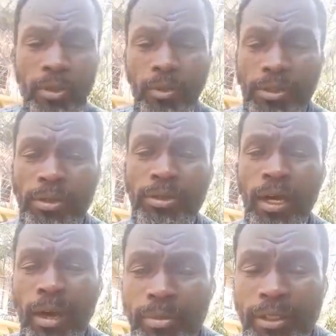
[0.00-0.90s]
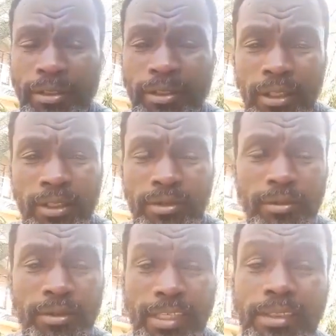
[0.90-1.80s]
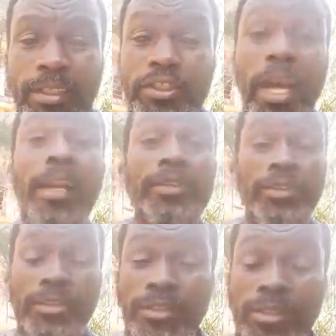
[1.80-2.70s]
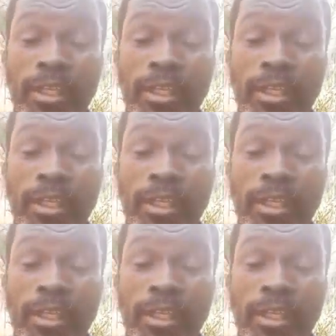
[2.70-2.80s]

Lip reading: What's going to happen to certain challenges